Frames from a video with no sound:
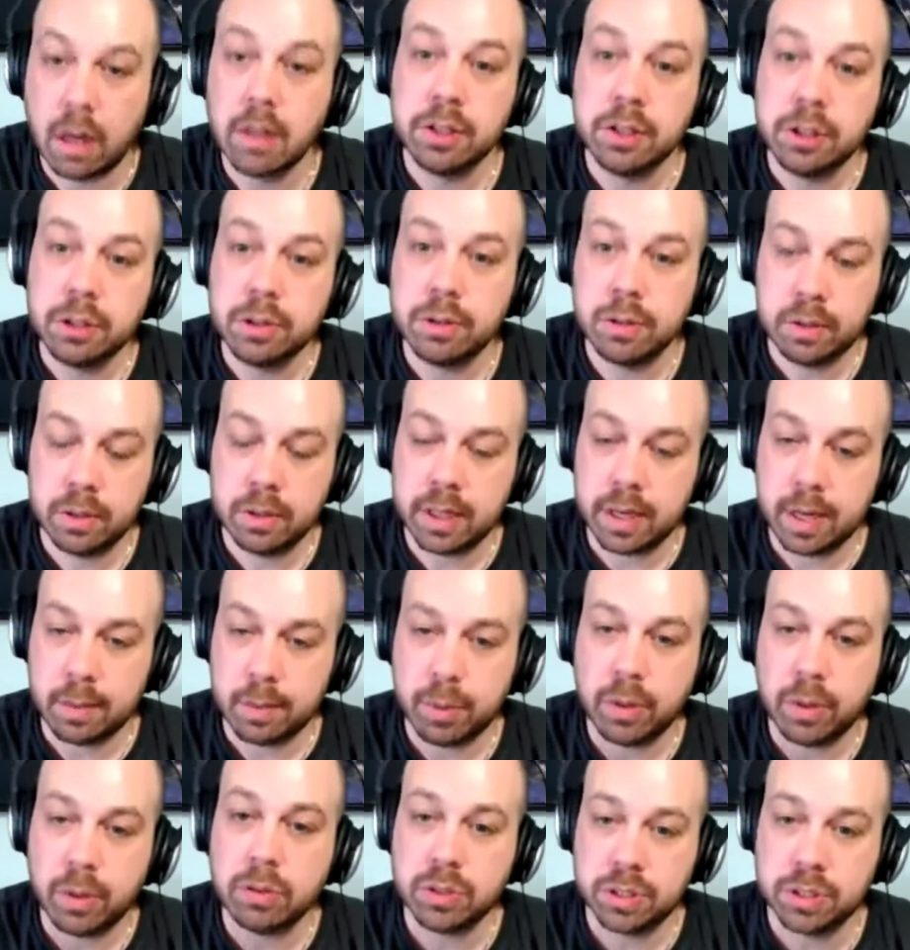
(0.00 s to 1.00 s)
on you
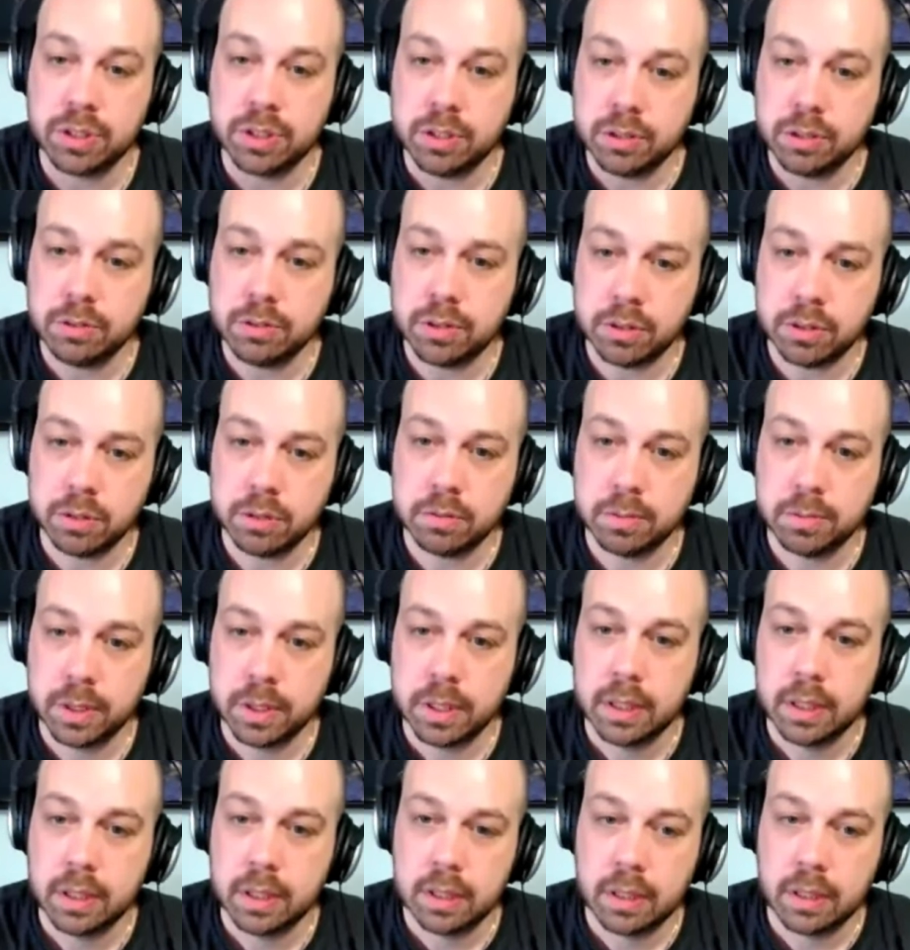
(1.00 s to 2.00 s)
that I post to
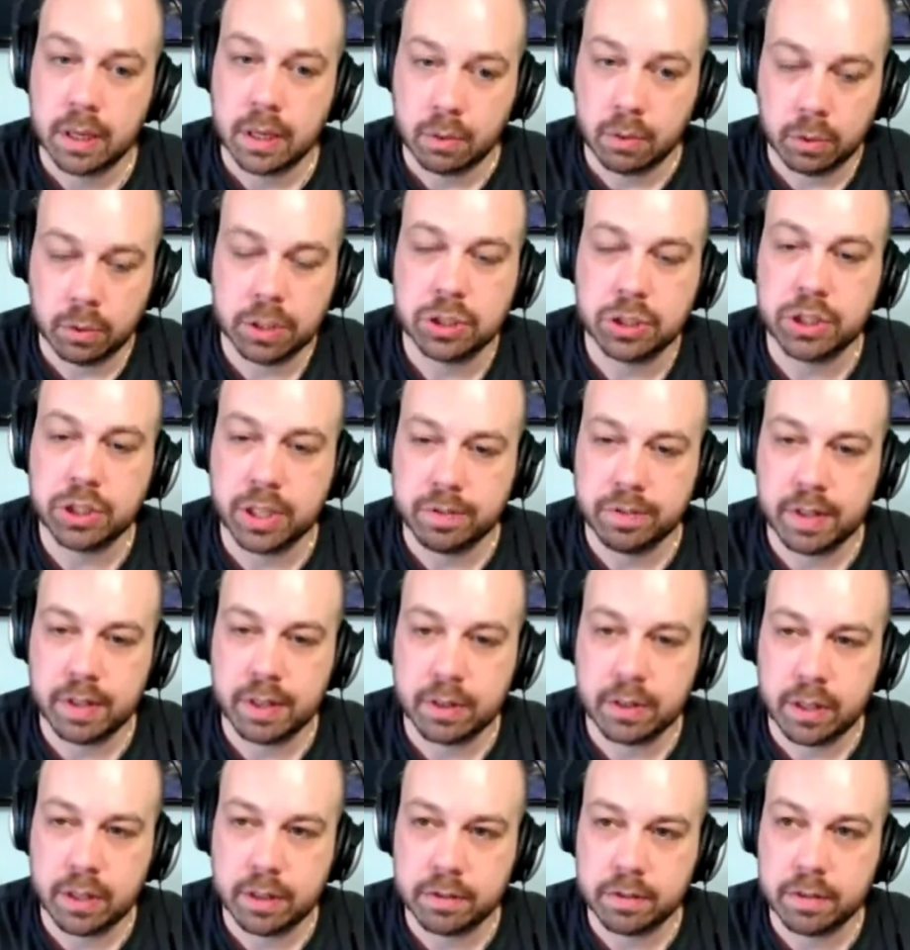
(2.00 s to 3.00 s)
YouTube, I want to
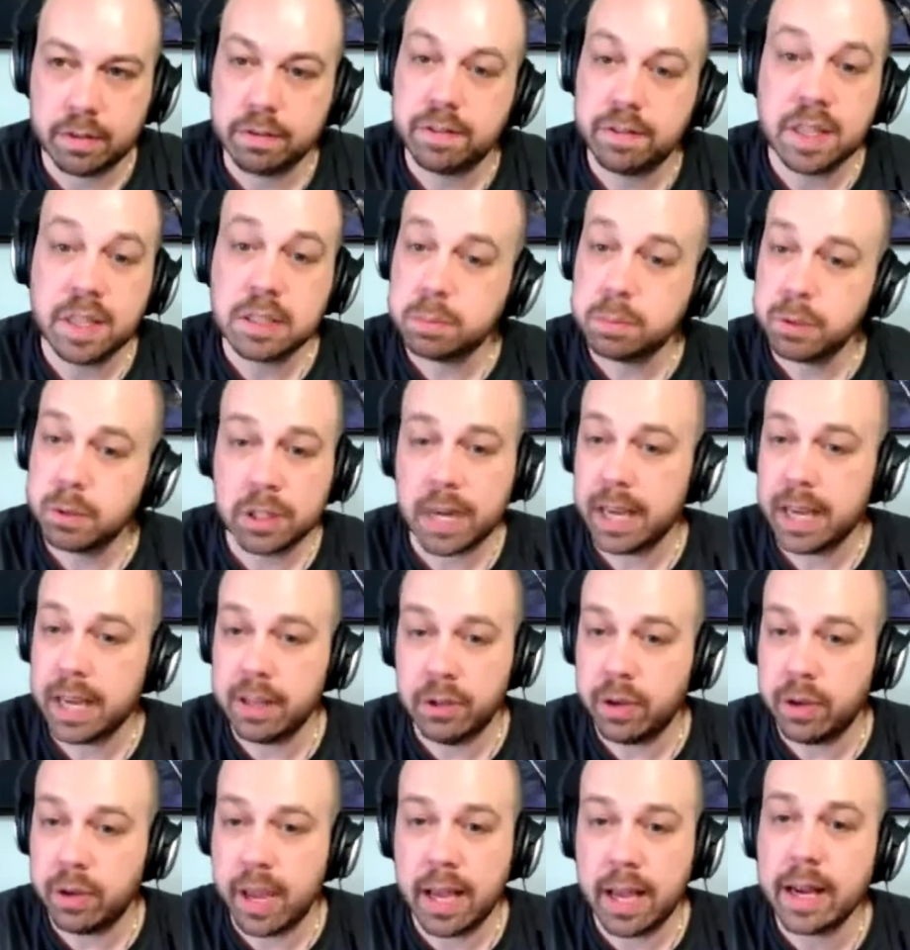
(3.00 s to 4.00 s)
shave that off.
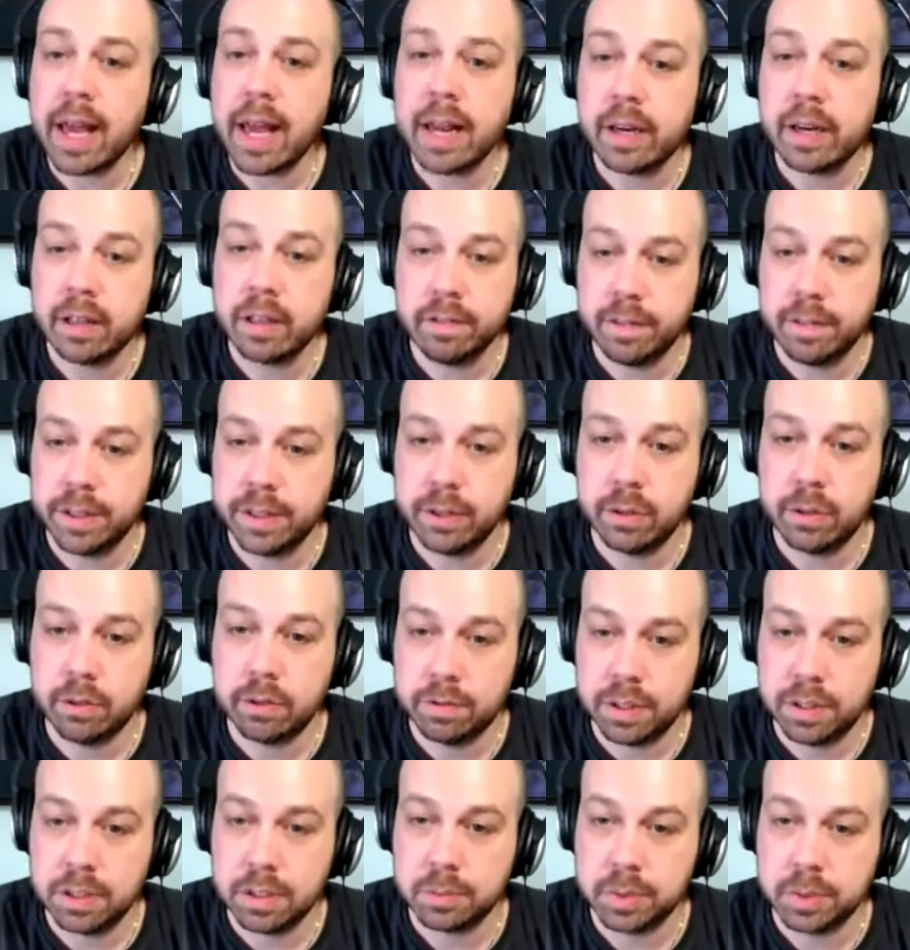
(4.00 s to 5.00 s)
Facebook, I, you can't edit a
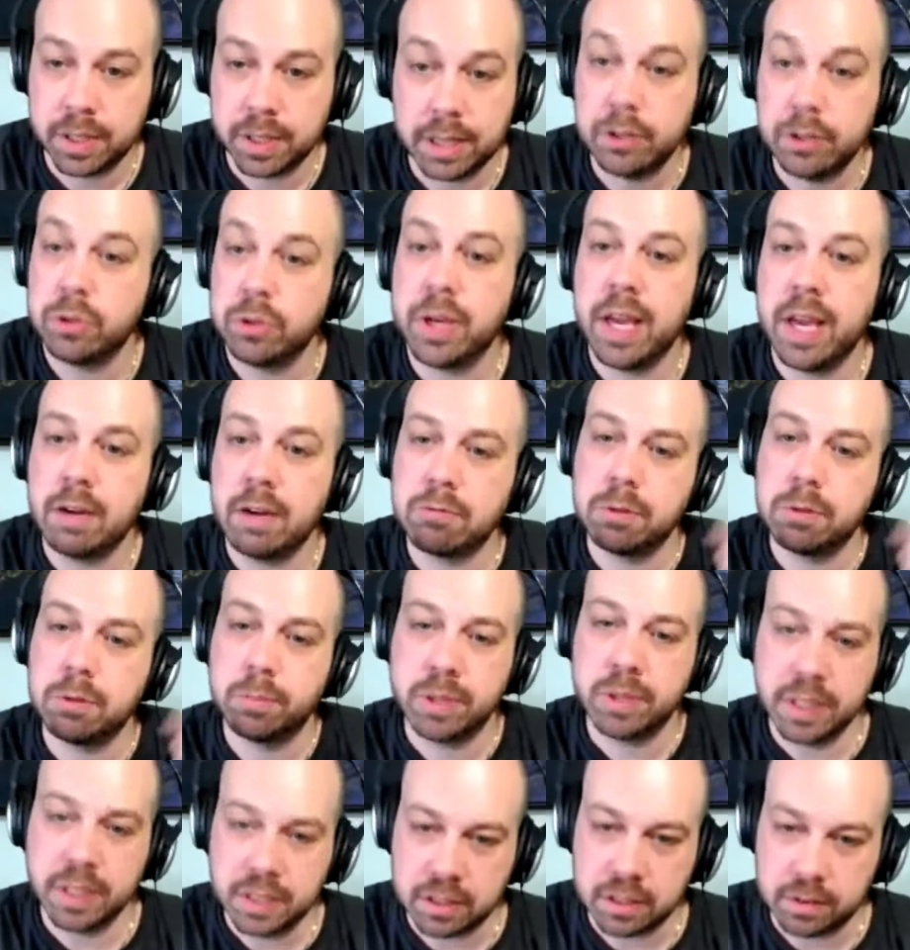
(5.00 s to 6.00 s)
video on Facebook, and you
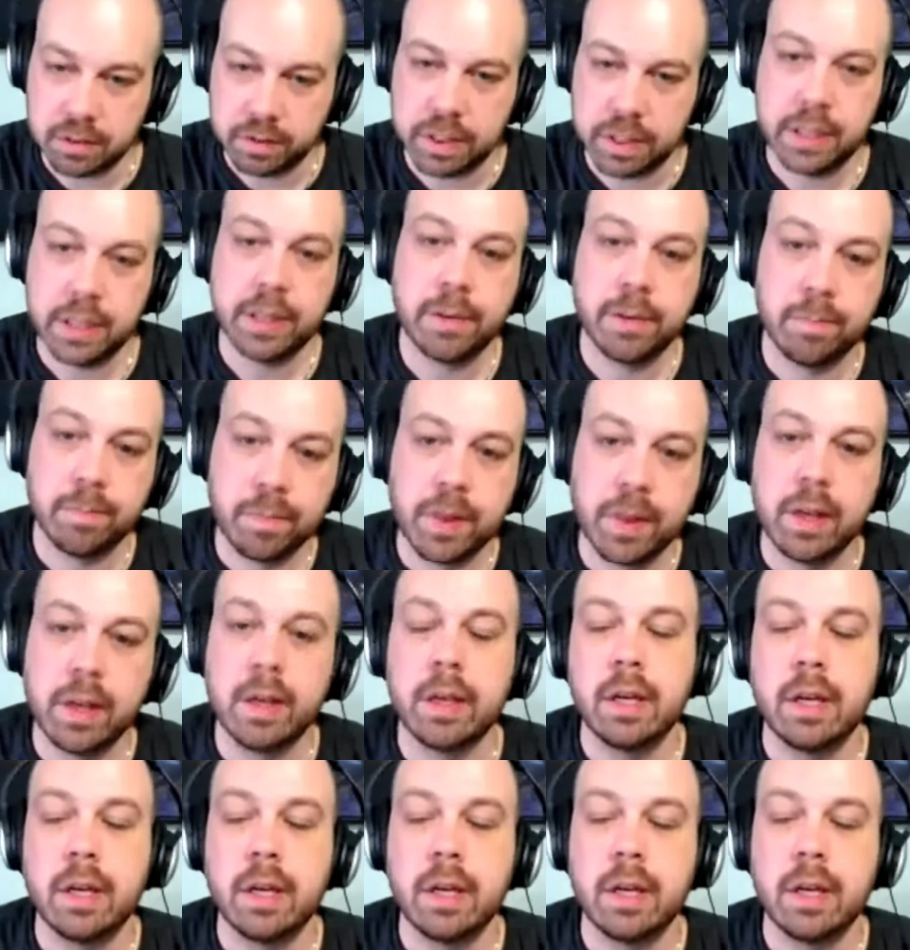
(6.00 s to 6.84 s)
can't replace a video.